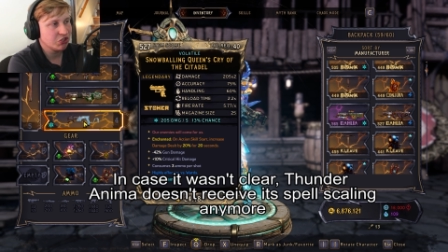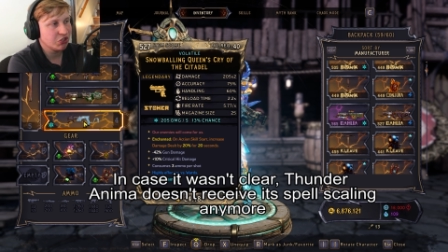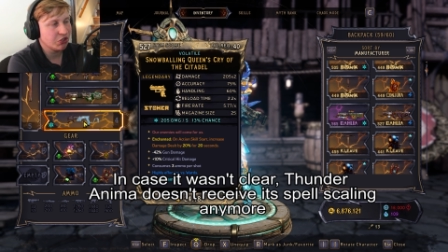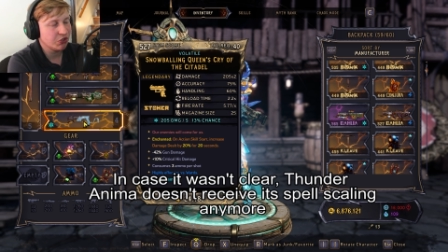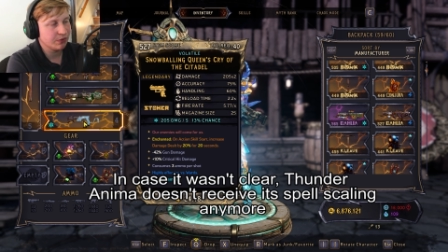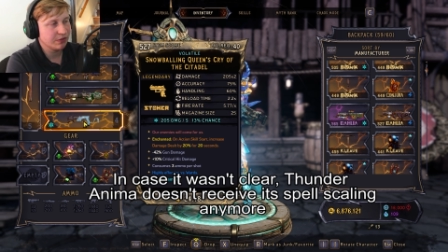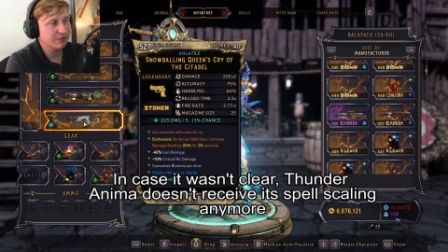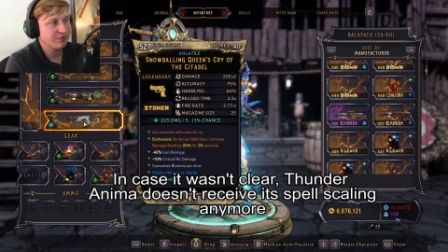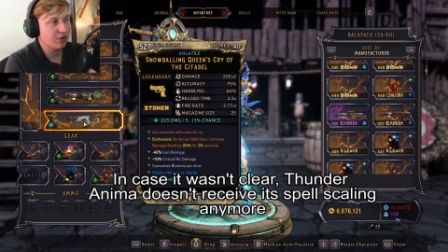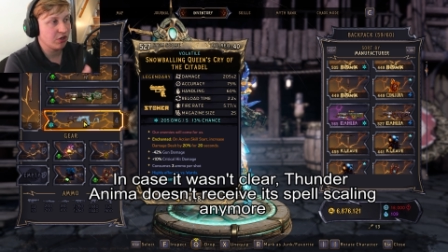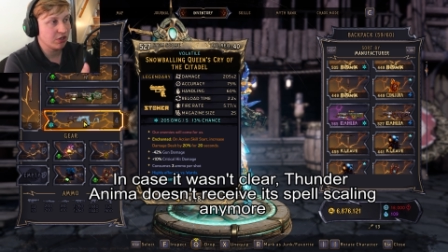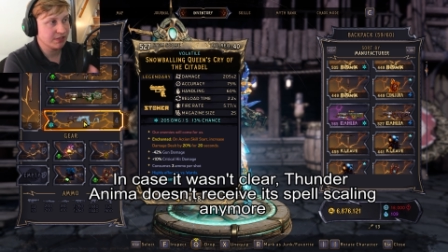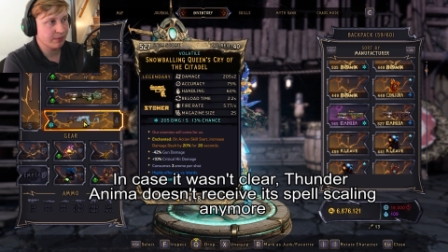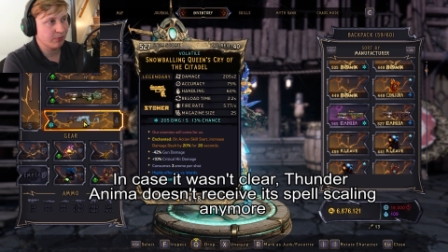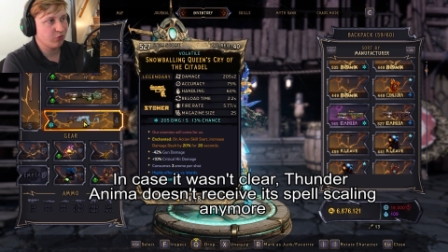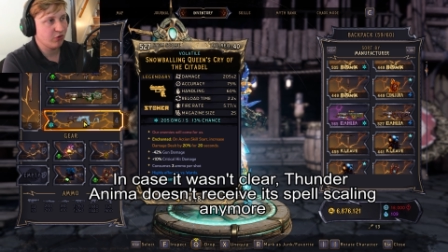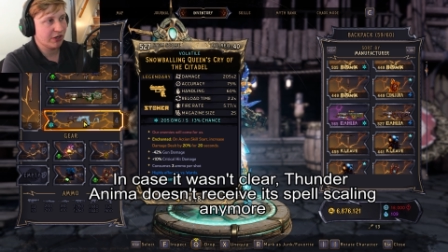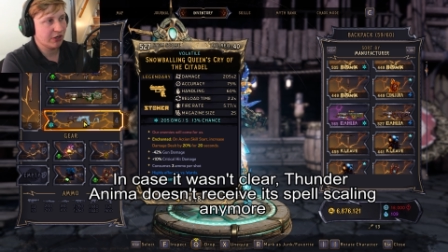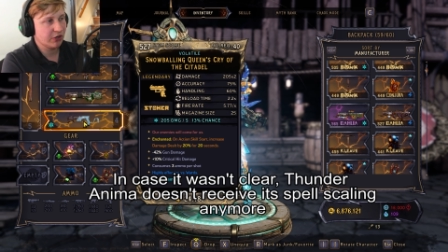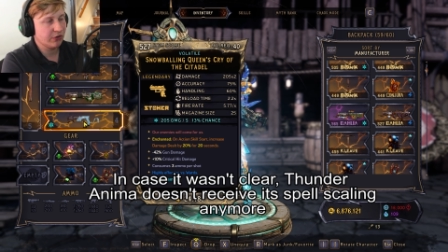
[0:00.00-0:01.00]
So as far as
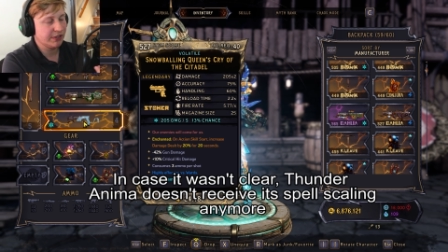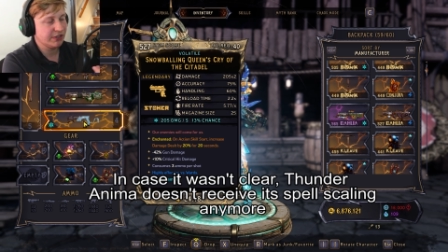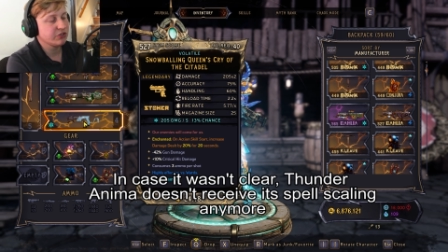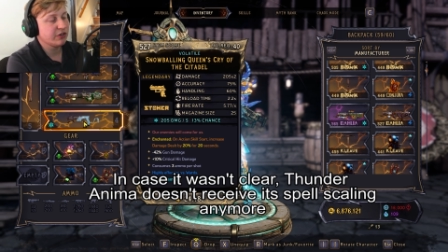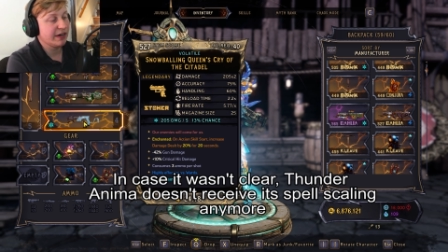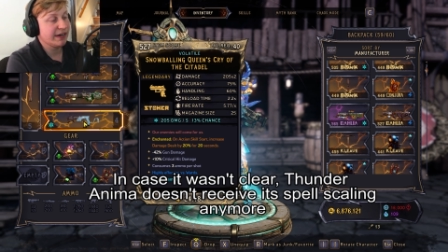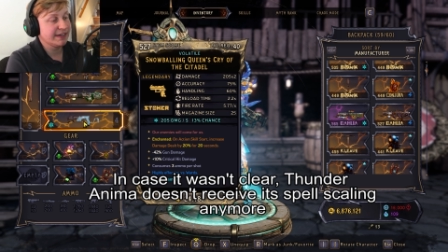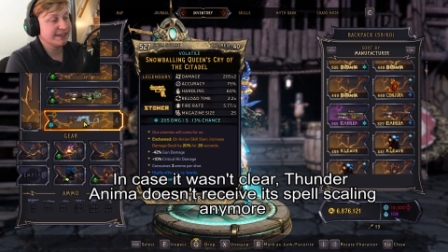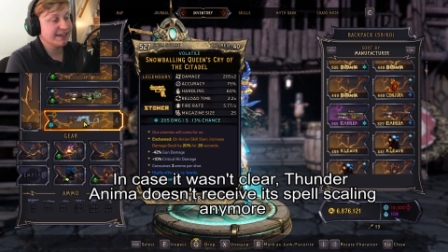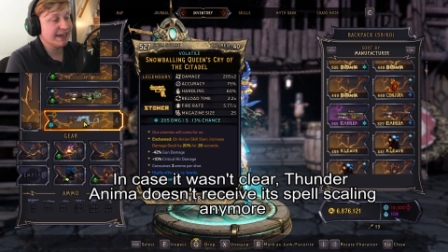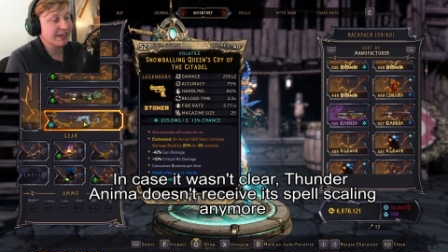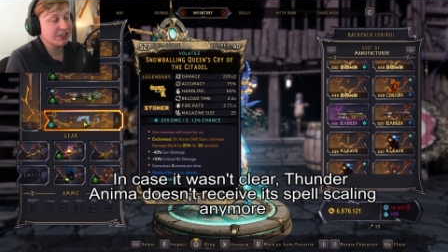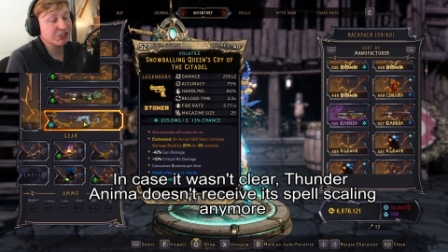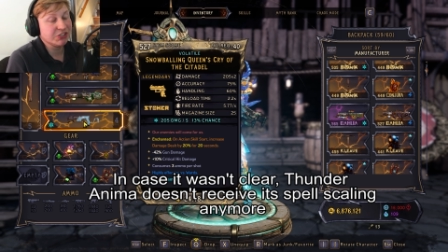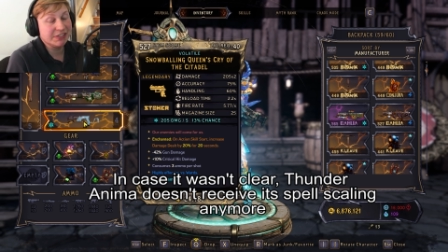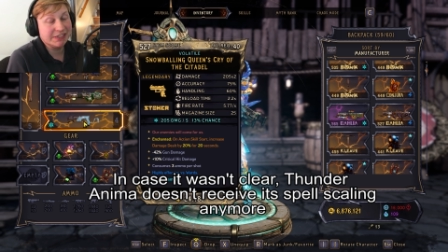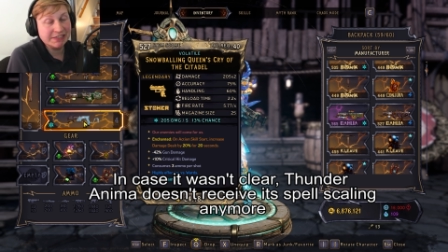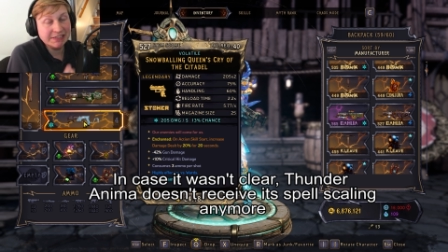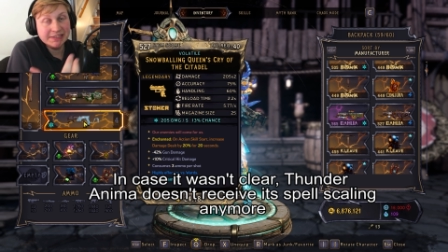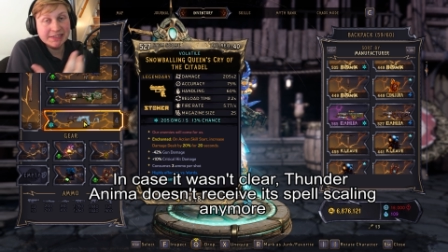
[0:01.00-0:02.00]
I'm aware, Queen's Cry is
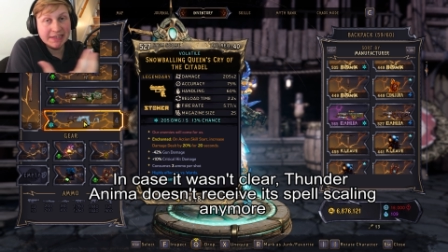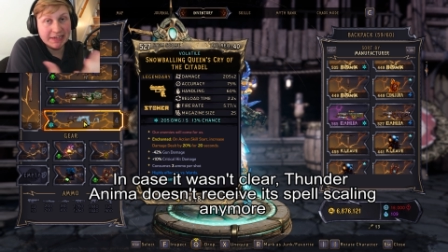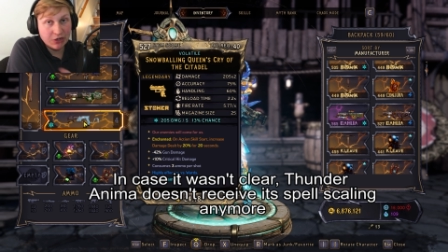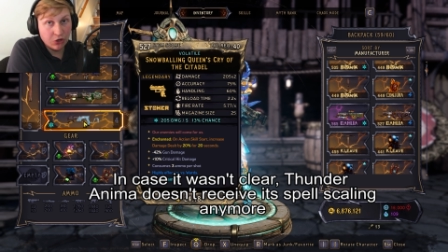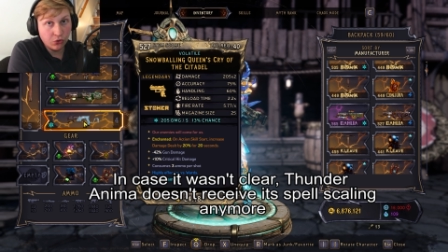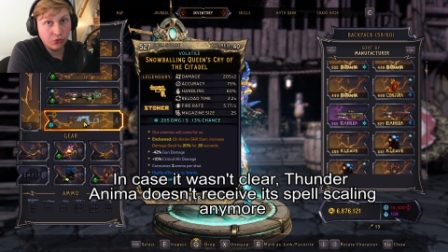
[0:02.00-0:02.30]
the